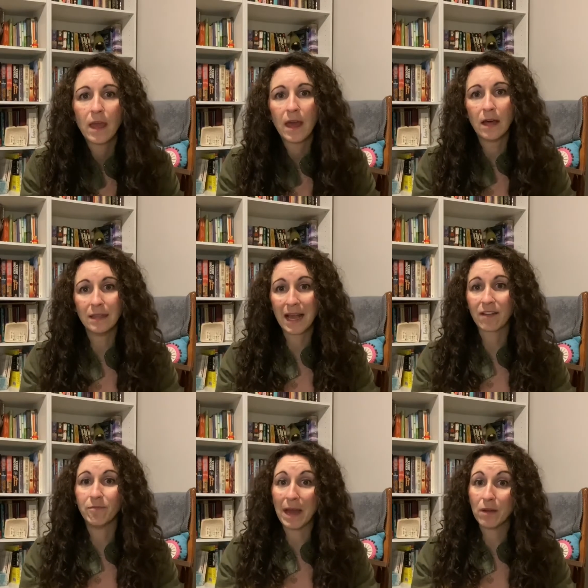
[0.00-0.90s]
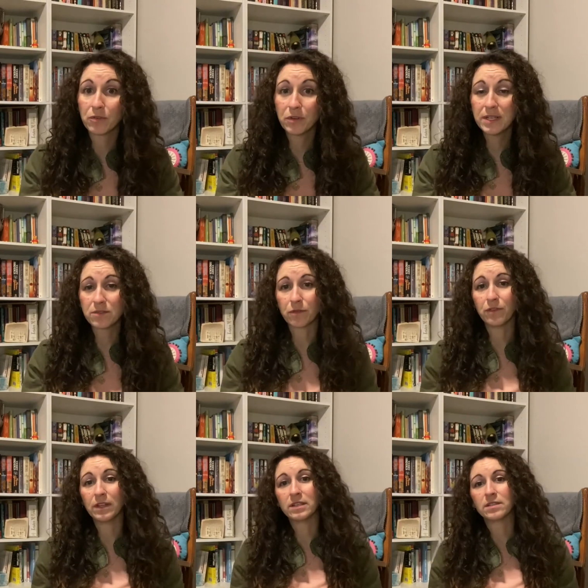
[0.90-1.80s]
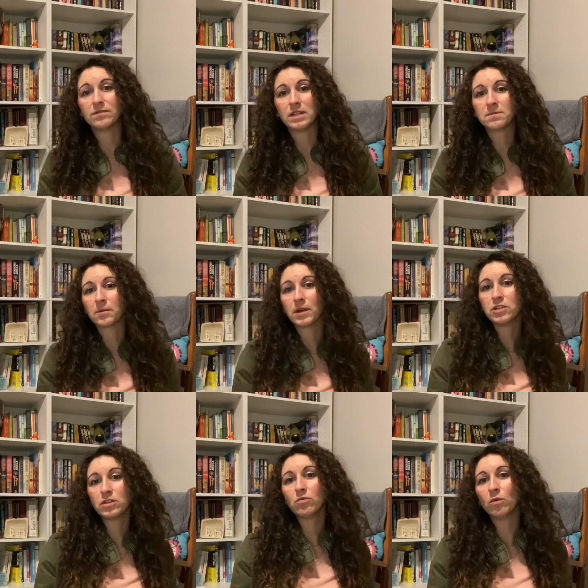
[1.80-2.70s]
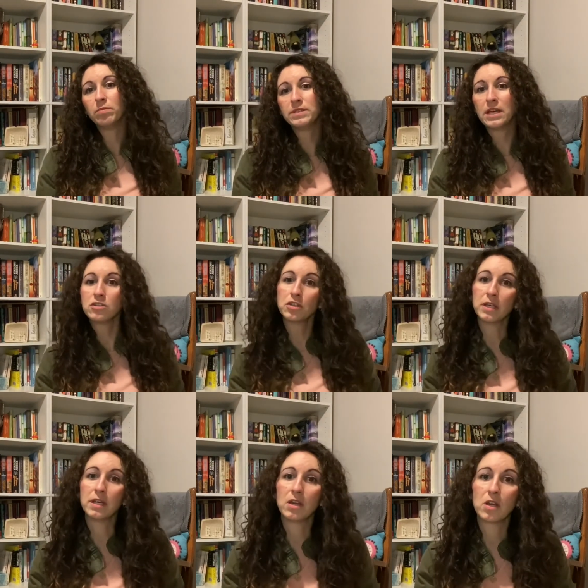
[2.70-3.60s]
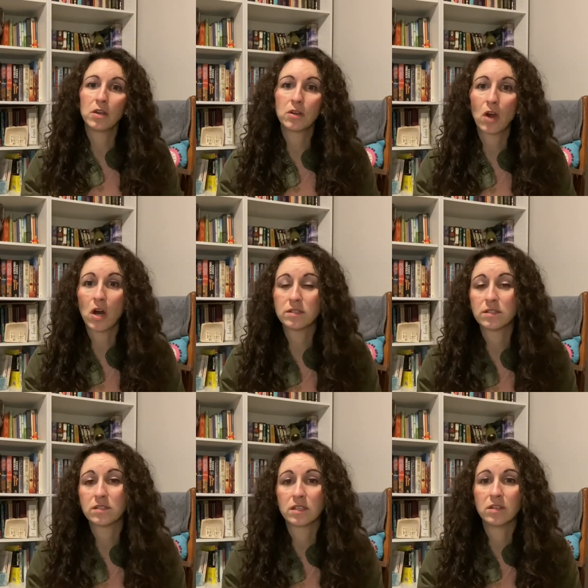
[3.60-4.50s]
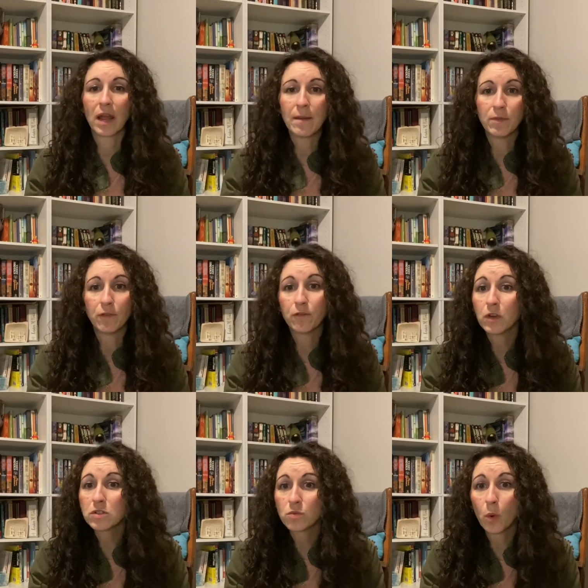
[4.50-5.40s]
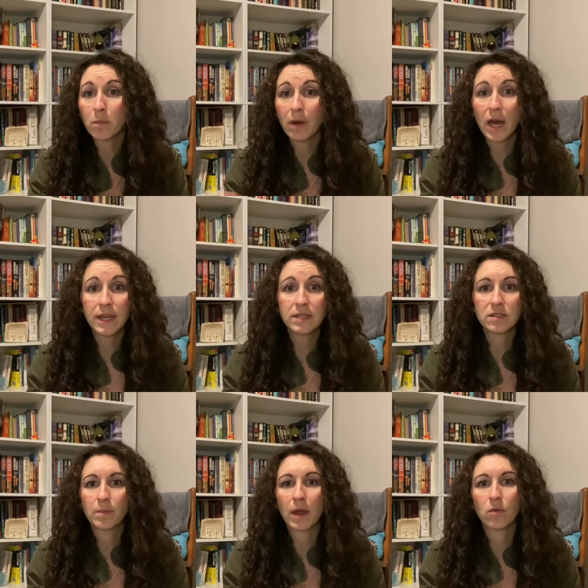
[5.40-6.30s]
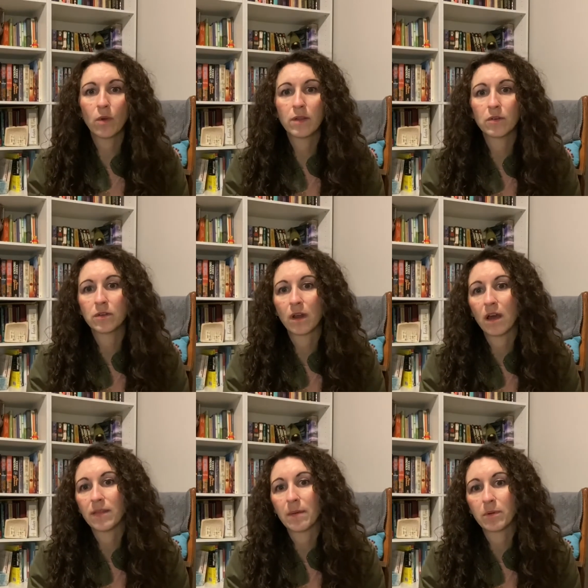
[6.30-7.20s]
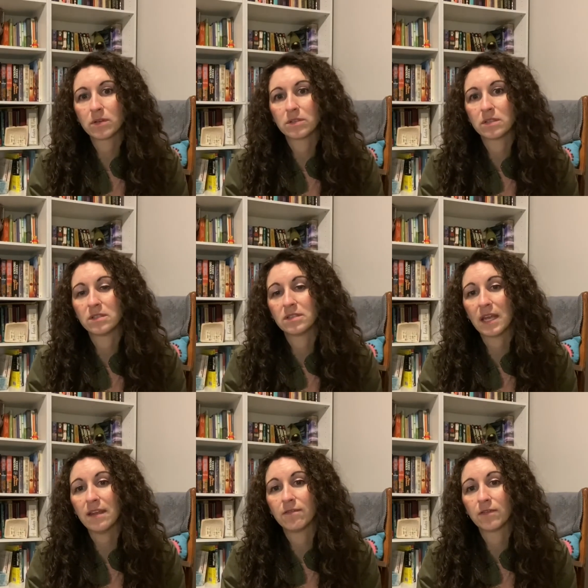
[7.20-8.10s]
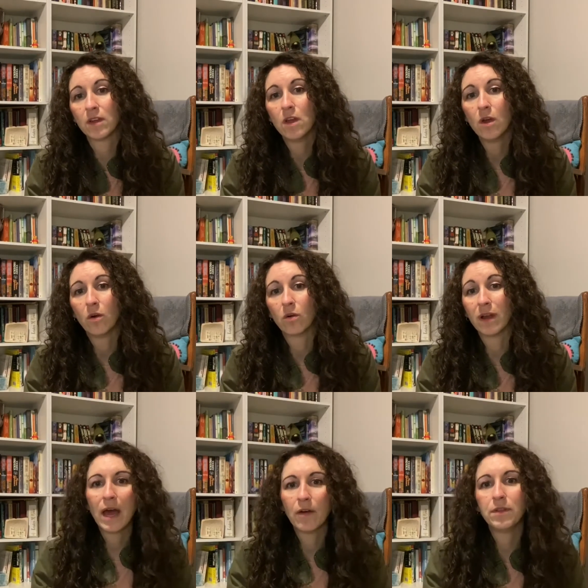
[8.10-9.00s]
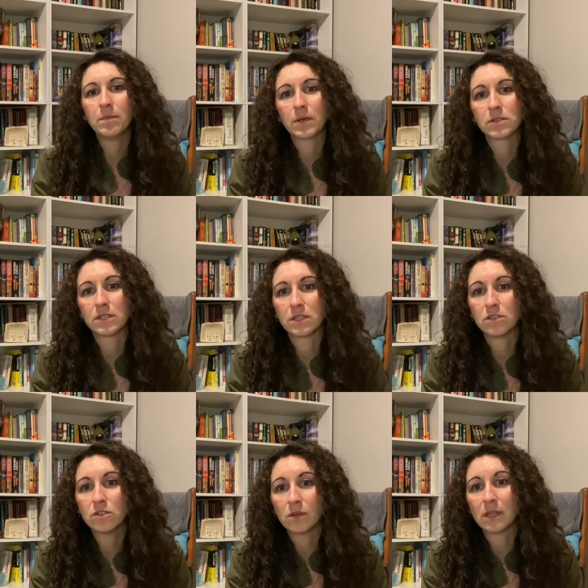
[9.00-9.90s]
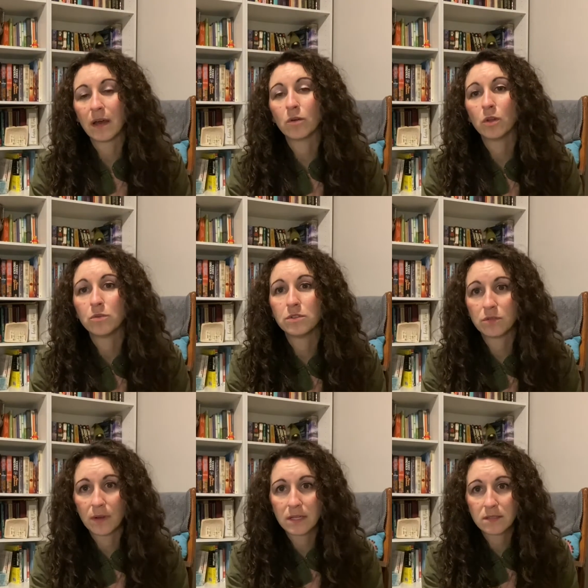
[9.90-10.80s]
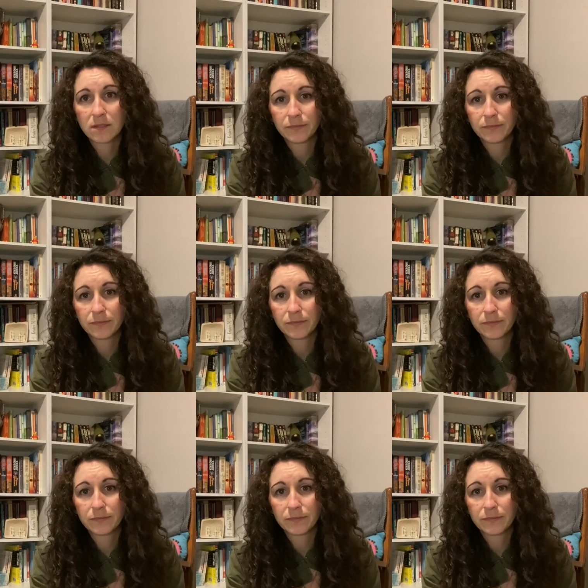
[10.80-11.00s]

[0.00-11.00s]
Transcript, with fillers: A lack of boundaries or feelings of desperation will potentially cause us to grab the first warm body despite whether or not that person is safe or a healthy person to allow close to us.